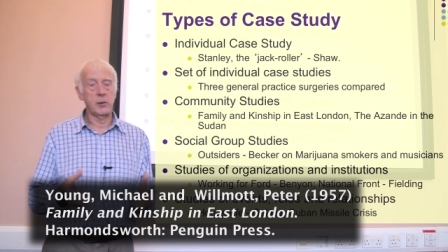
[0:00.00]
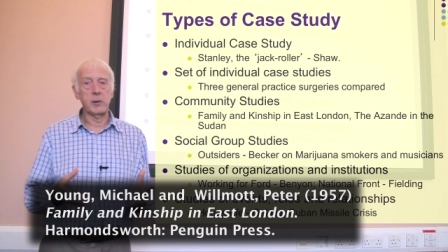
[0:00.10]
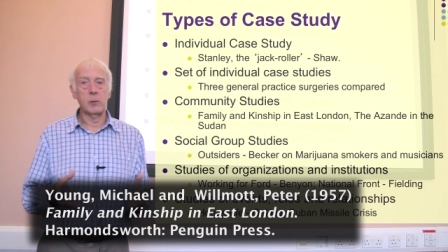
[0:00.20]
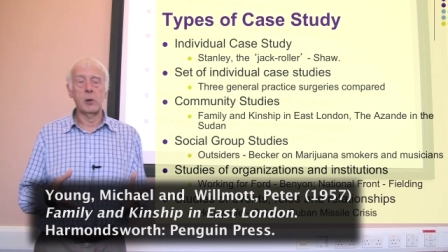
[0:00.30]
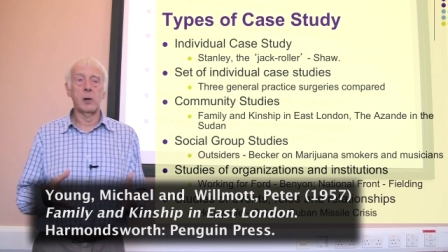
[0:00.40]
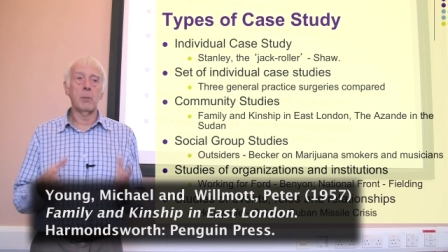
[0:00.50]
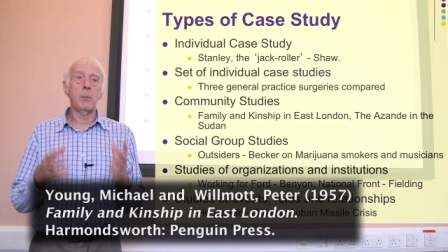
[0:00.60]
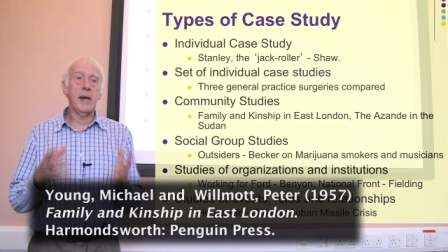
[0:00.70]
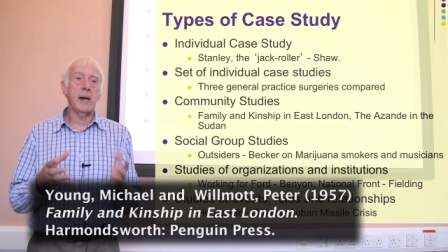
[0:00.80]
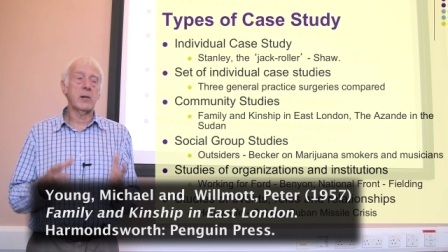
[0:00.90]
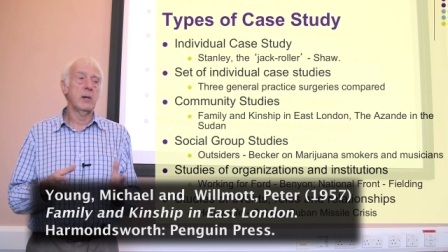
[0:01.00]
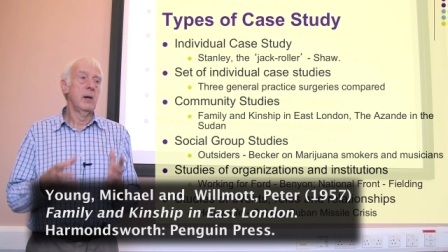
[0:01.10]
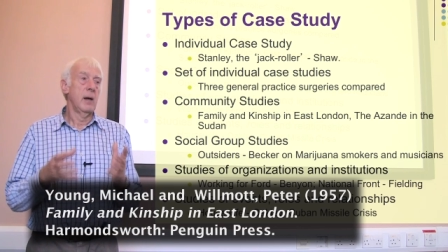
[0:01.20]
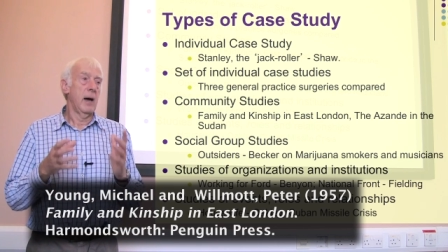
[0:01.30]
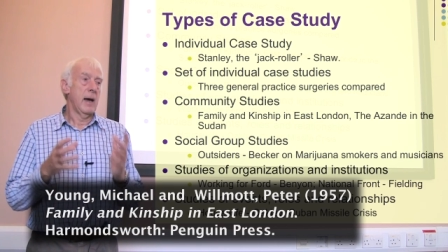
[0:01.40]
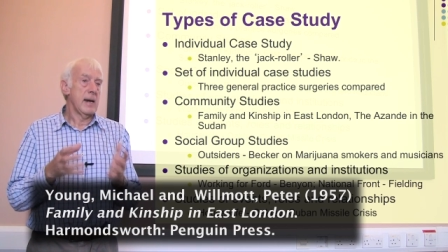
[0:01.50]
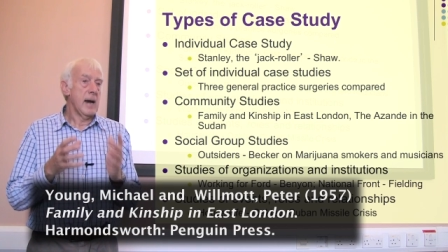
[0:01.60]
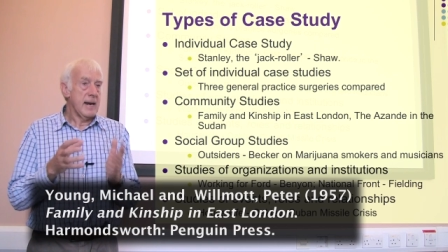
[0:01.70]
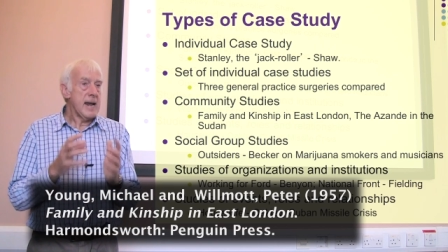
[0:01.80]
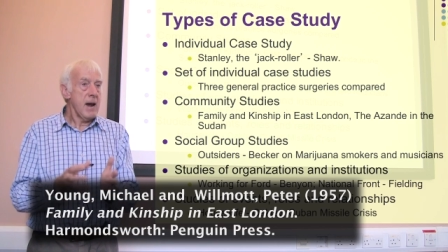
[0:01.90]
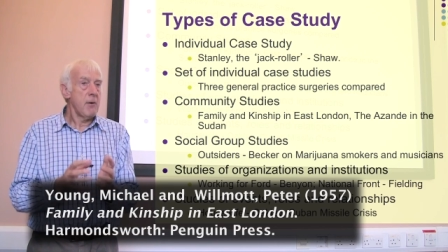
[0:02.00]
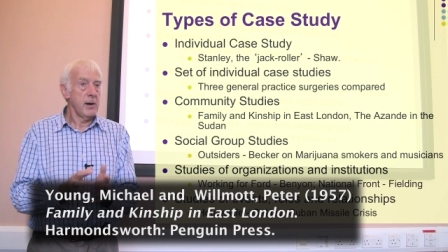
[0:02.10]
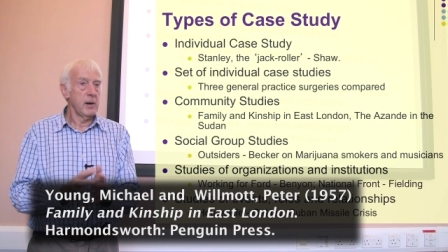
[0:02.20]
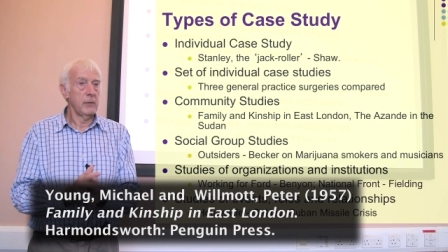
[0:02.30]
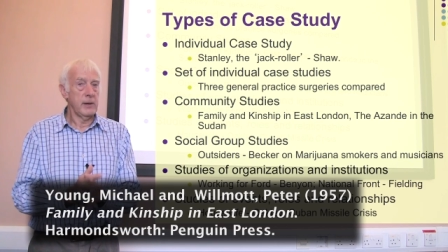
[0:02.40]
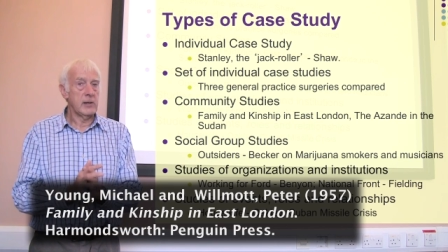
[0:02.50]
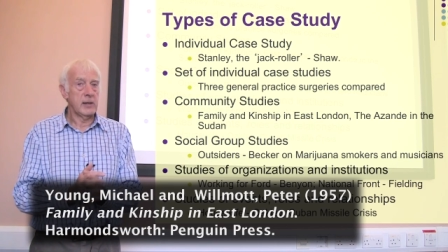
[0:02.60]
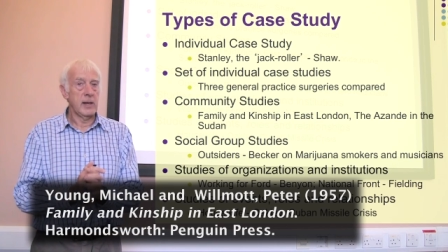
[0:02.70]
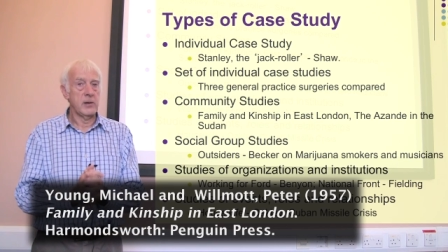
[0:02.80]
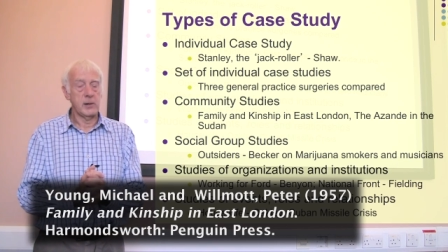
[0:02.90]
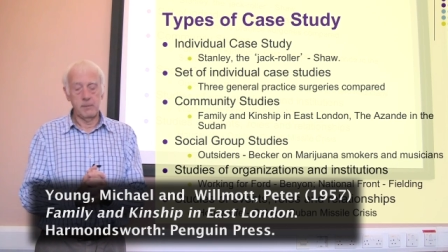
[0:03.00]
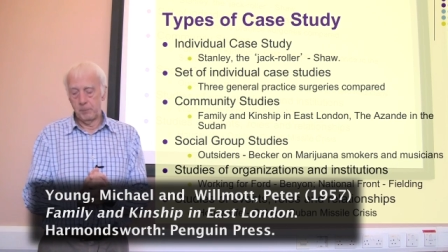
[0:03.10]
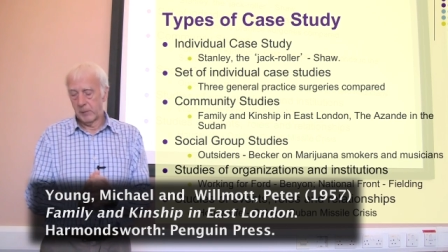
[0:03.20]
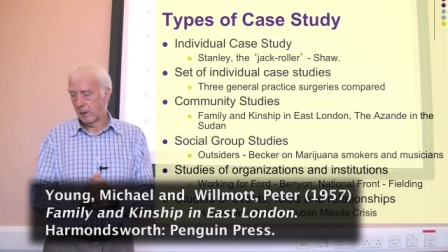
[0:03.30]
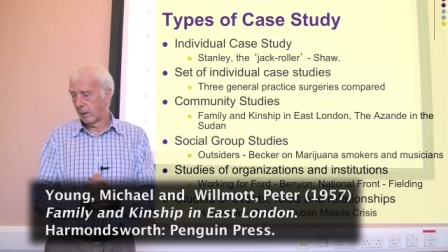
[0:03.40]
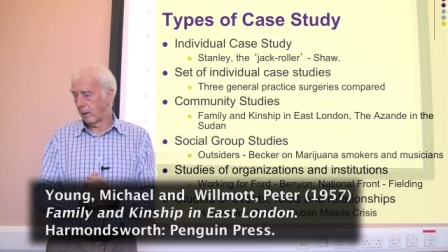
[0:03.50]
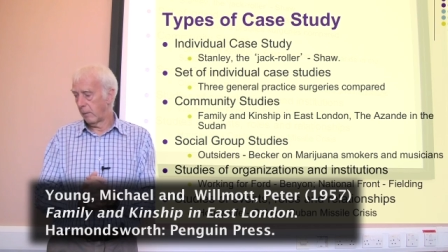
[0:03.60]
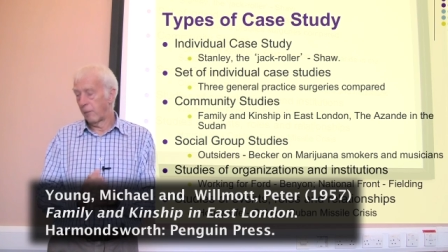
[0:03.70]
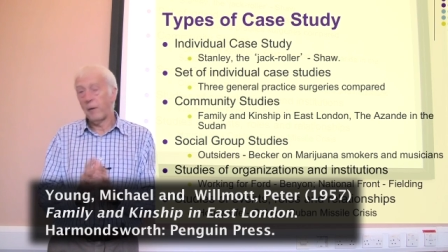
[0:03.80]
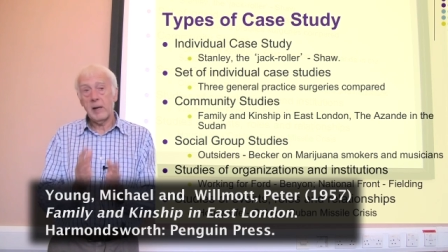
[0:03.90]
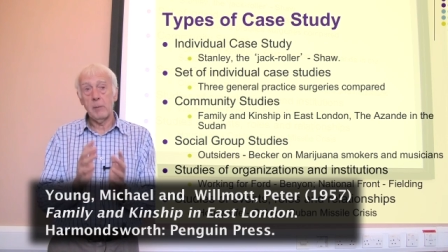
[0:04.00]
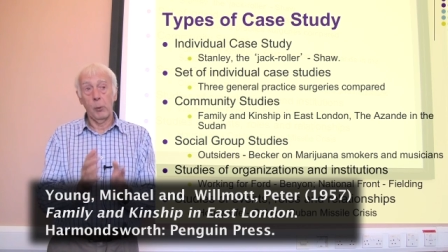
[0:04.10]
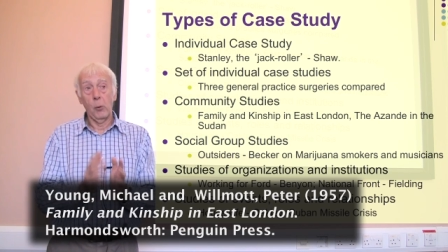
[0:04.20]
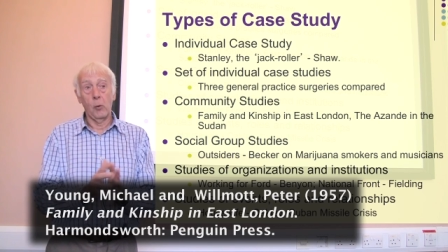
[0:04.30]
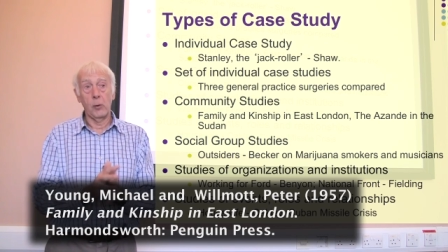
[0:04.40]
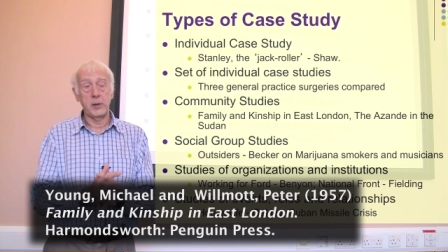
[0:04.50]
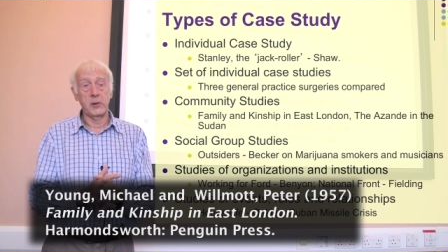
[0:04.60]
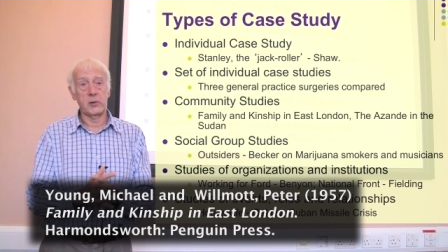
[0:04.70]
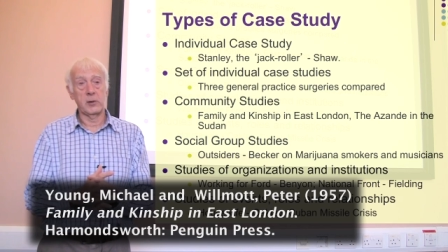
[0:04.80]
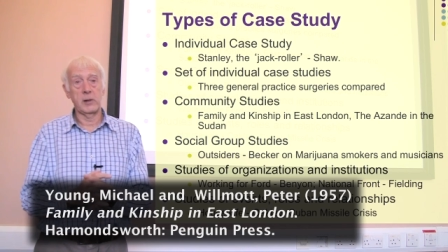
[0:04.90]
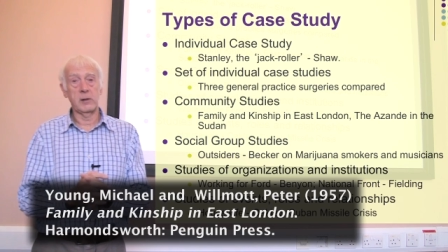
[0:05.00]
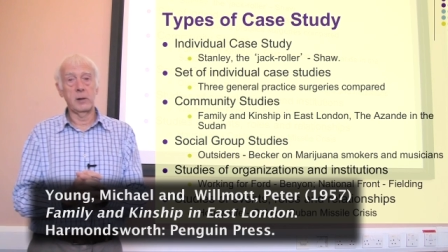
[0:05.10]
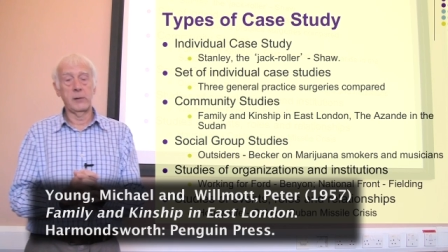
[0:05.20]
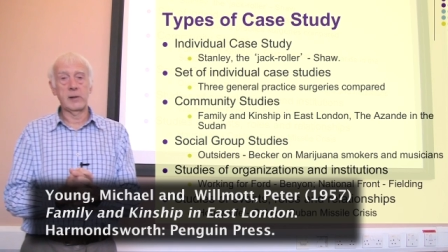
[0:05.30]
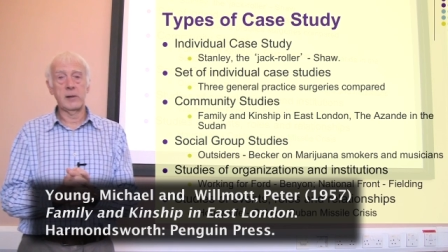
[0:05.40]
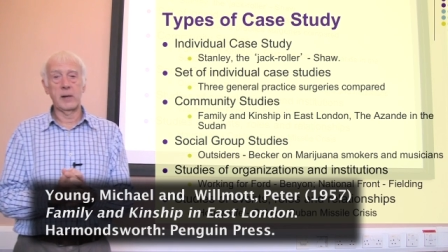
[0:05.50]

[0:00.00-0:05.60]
doing the work picked an area of East London, a fairly poor district of East